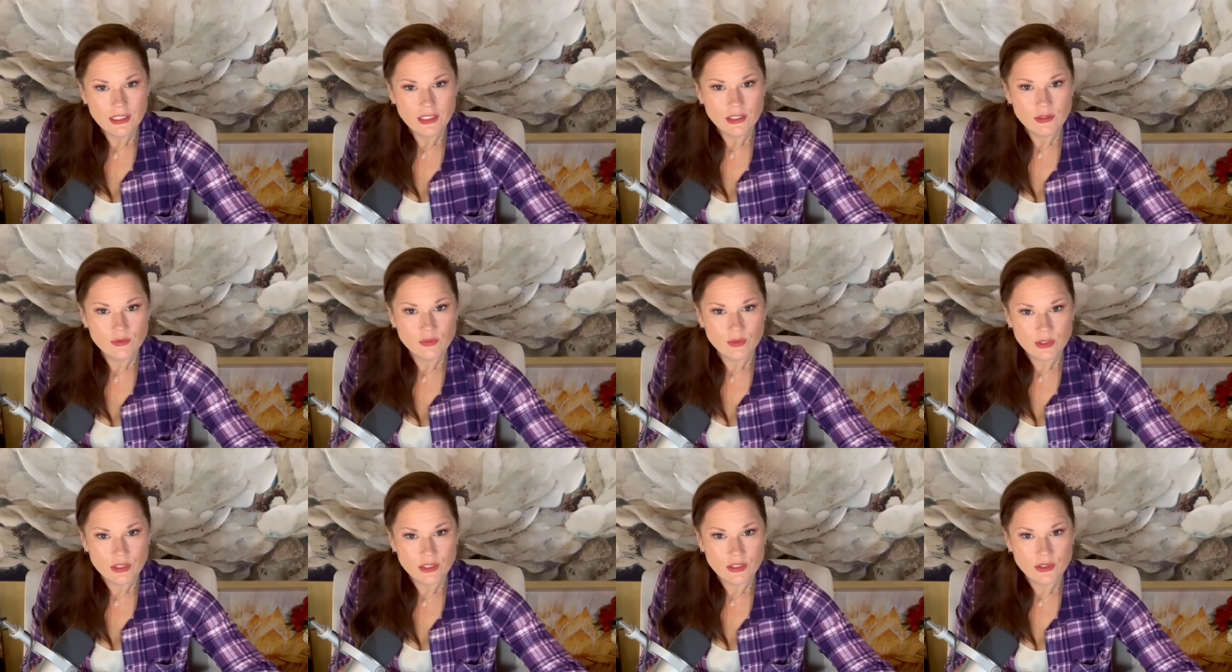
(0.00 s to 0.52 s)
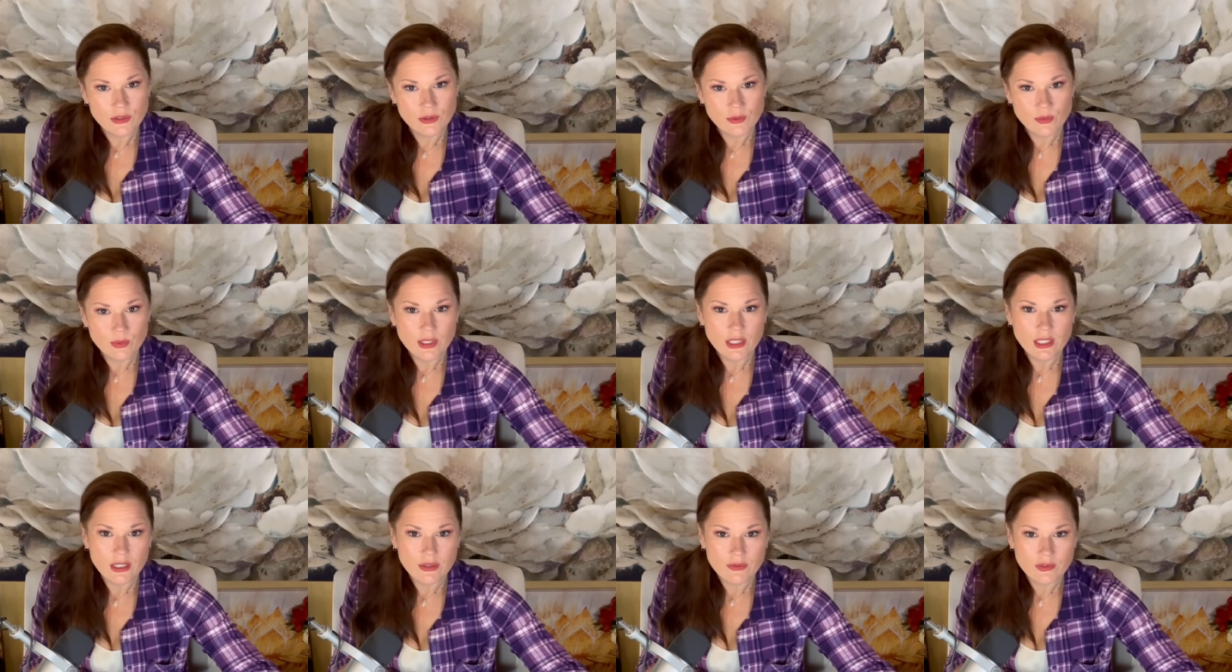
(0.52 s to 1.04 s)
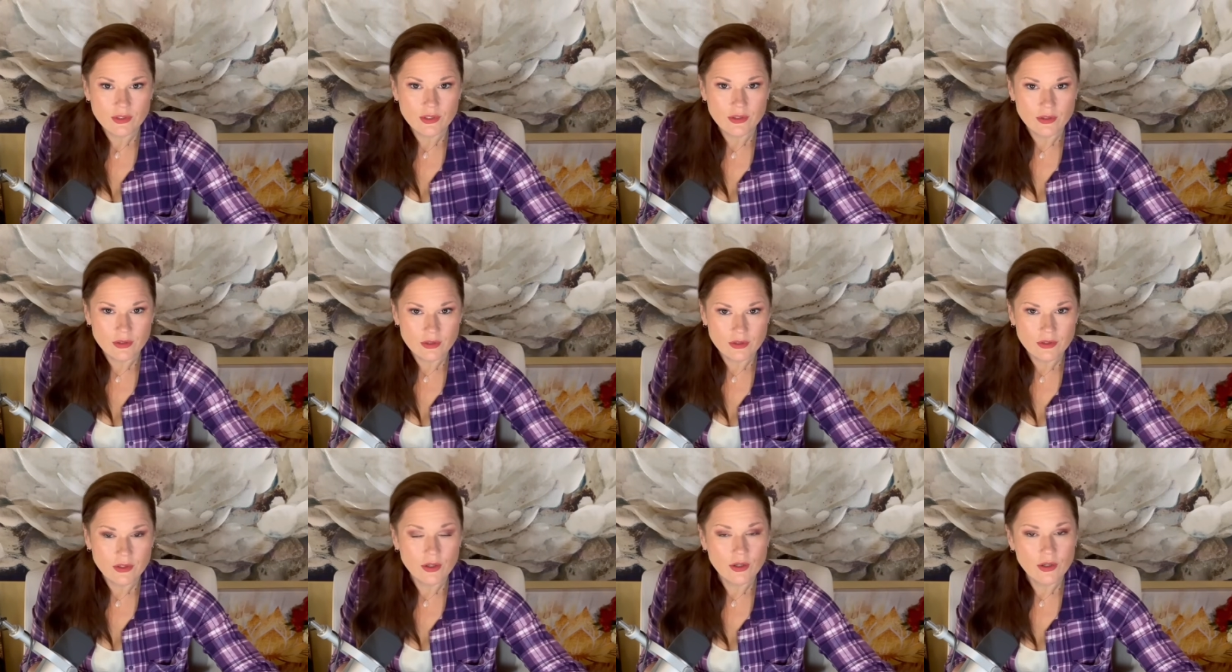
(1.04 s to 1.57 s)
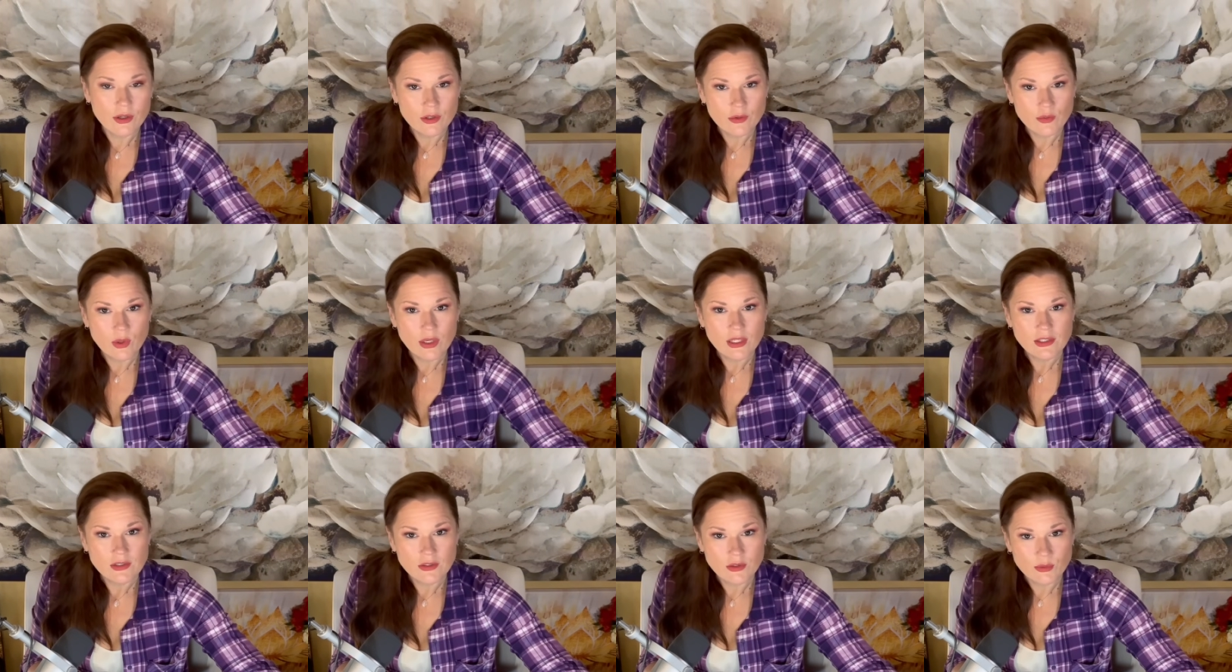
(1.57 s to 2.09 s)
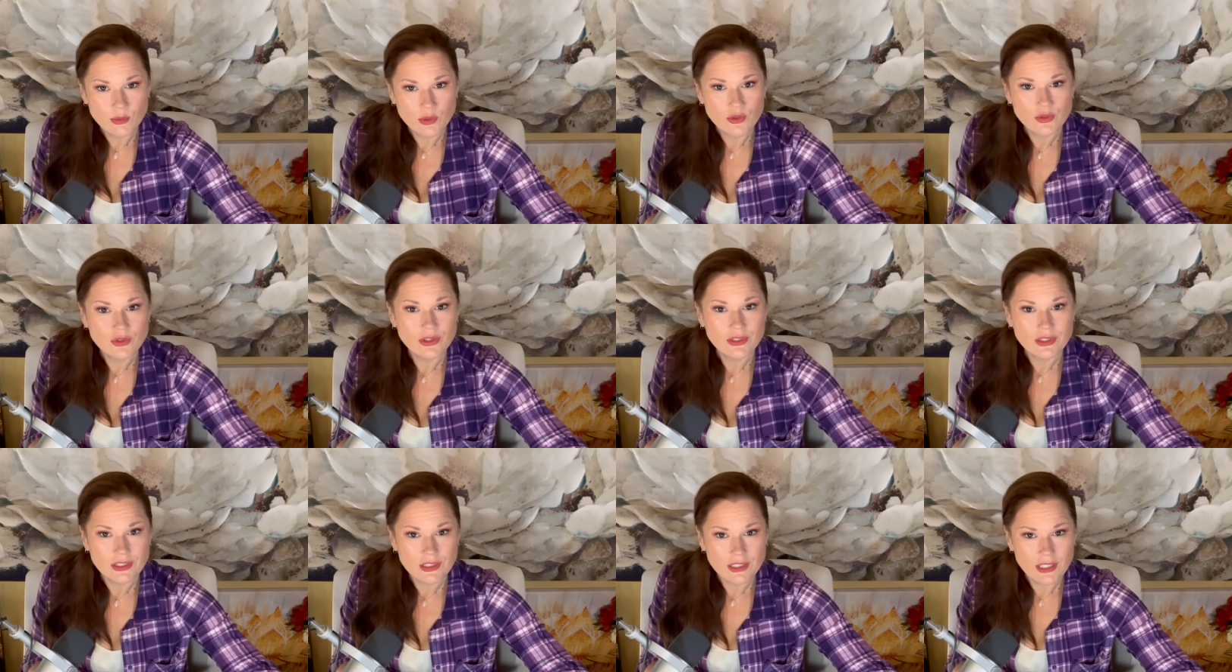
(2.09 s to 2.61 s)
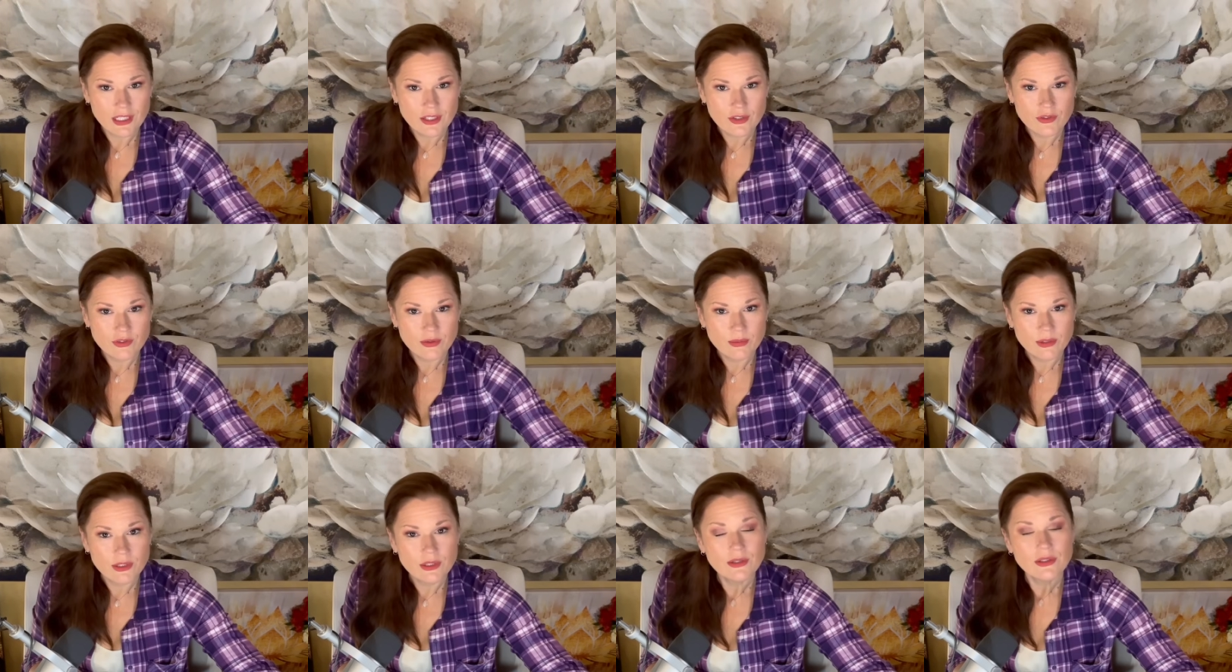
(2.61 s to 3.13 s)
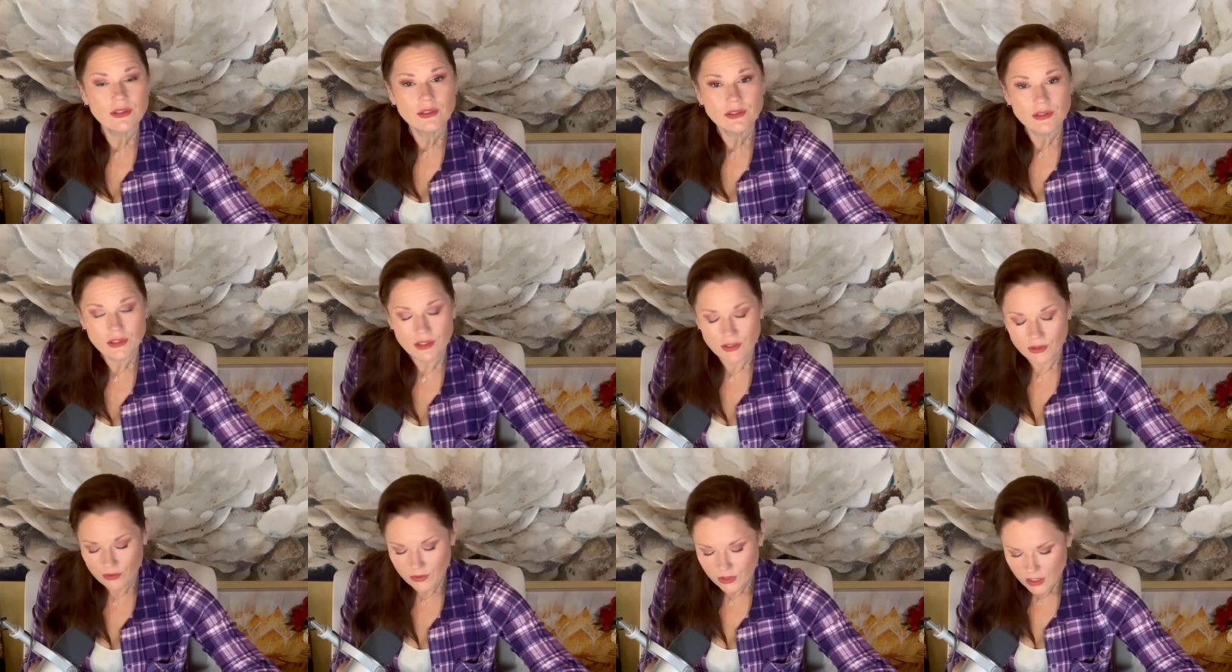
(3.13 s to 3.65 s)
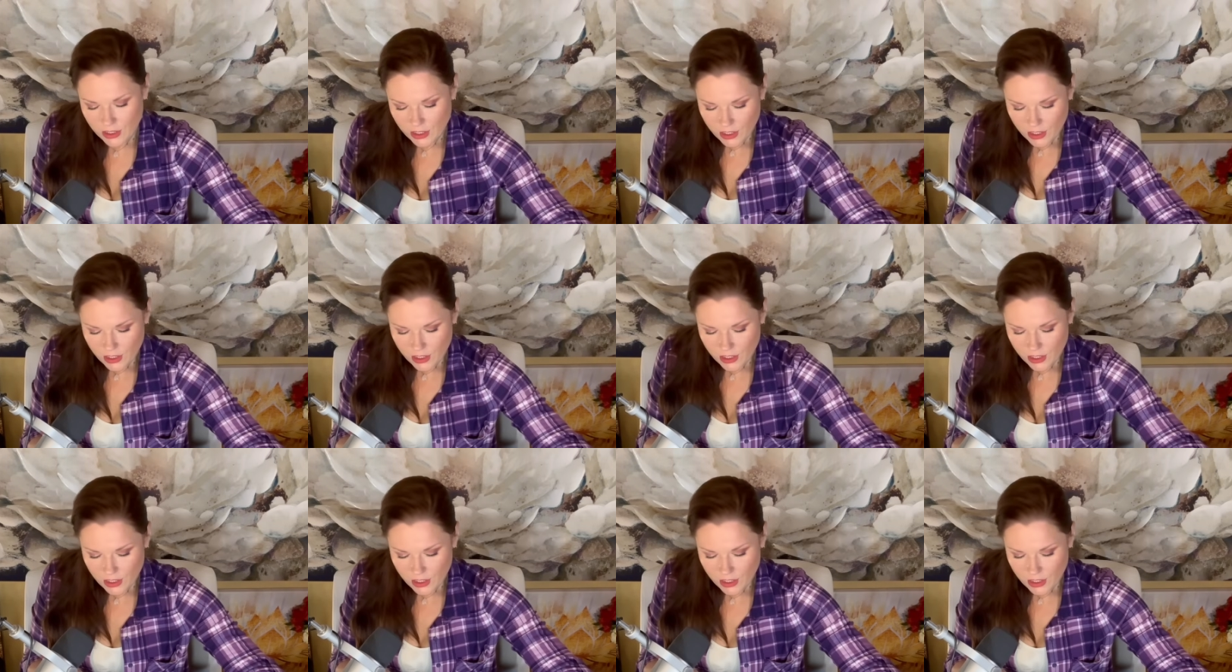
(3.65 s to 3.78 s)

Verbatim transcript: And if we don't, we have to learn the hard way to emotionally detach from it, you know.